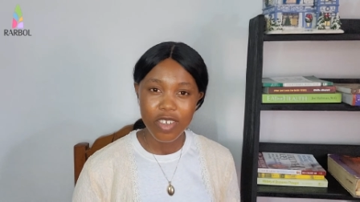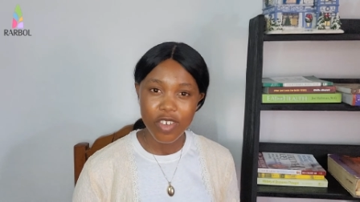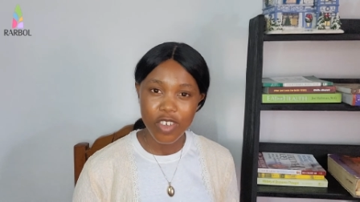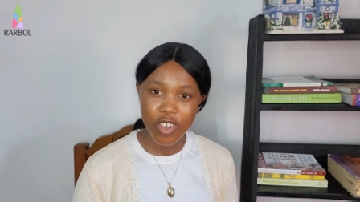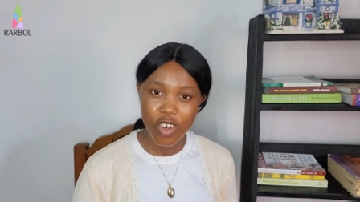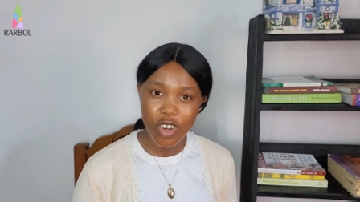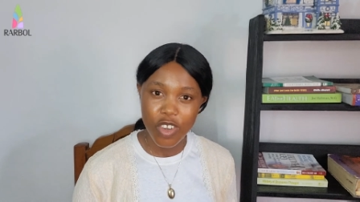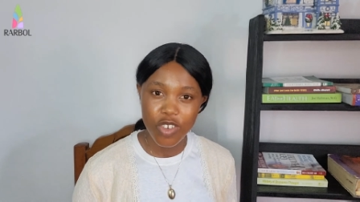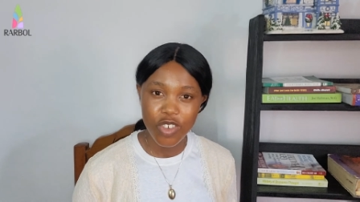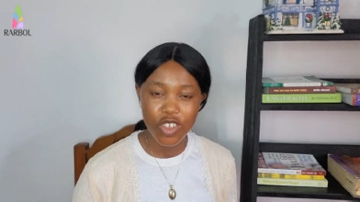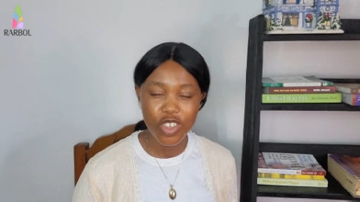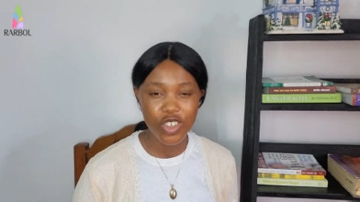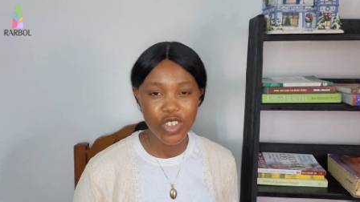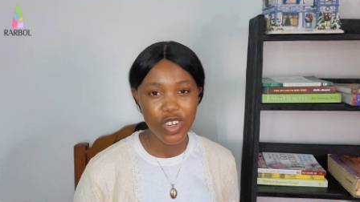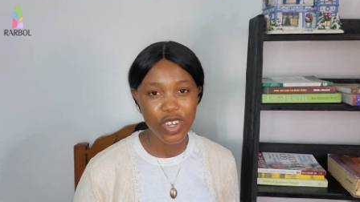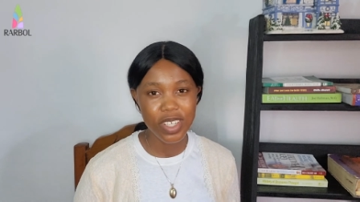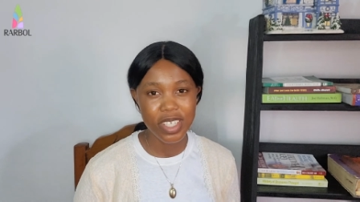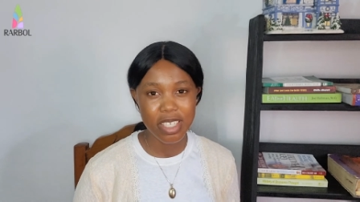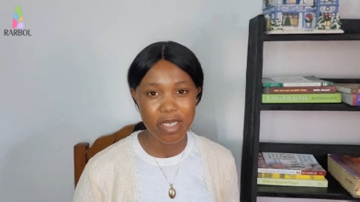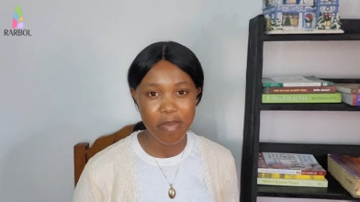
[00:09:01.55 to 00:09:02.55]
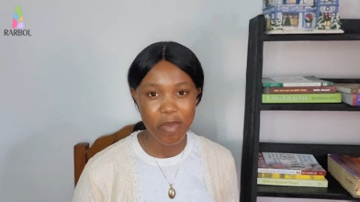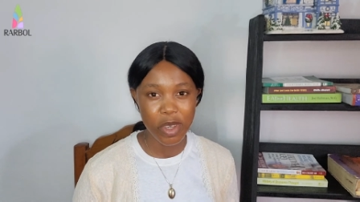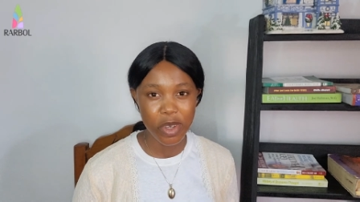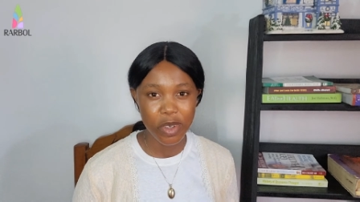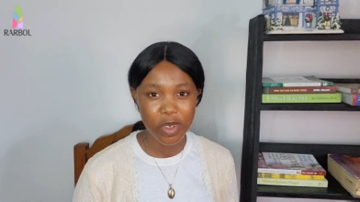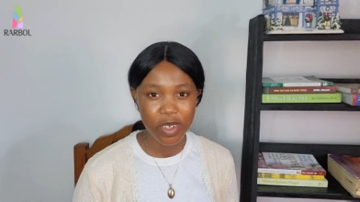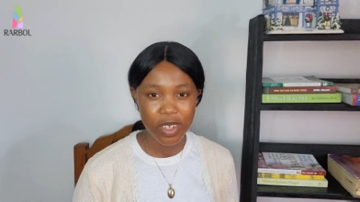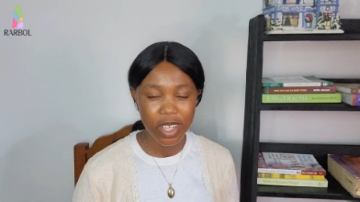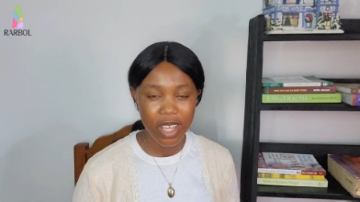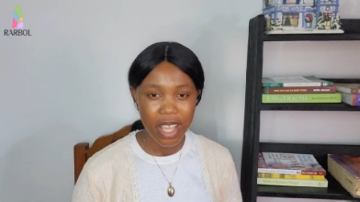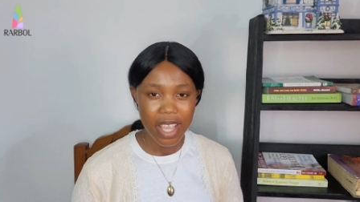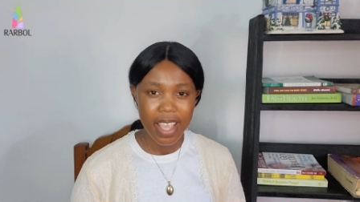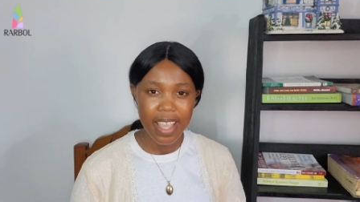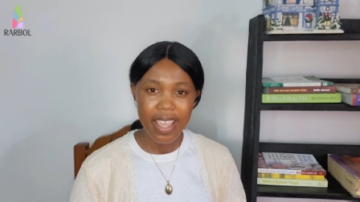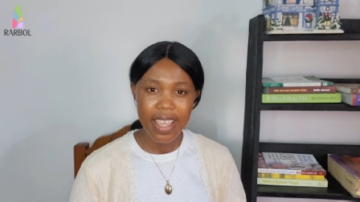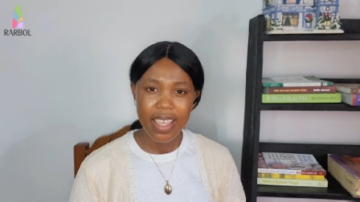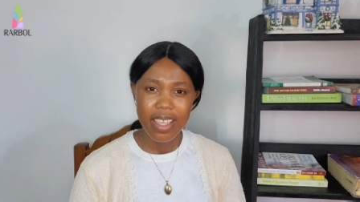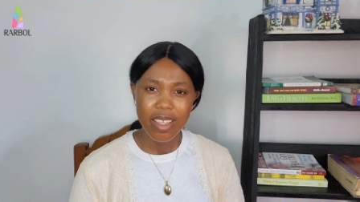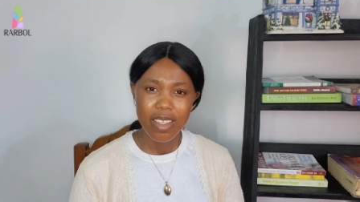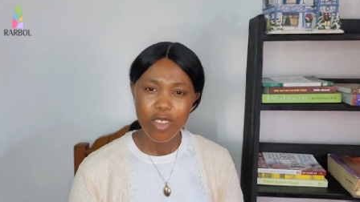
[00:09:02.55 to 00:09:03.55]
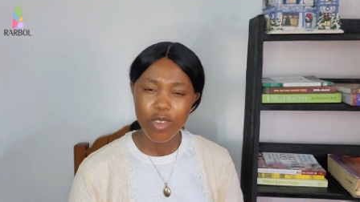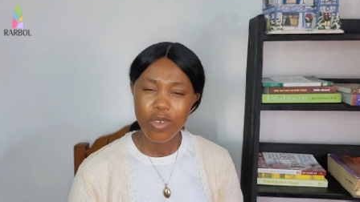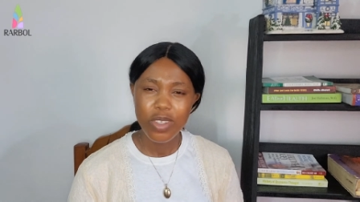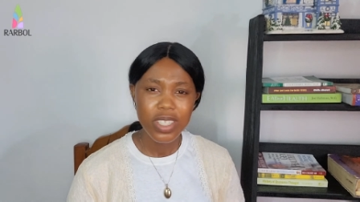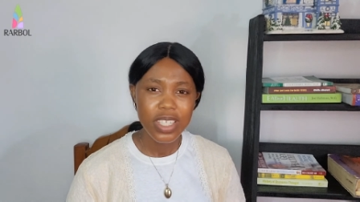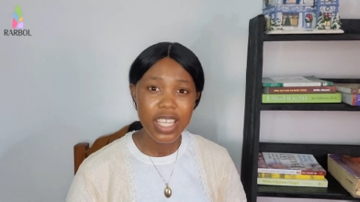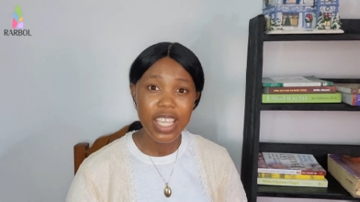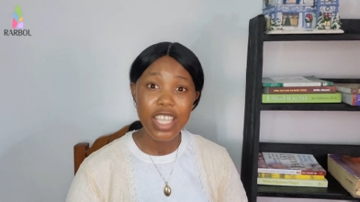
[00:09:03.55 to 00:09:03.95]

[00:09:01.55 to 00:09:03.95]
nutritious meal, don't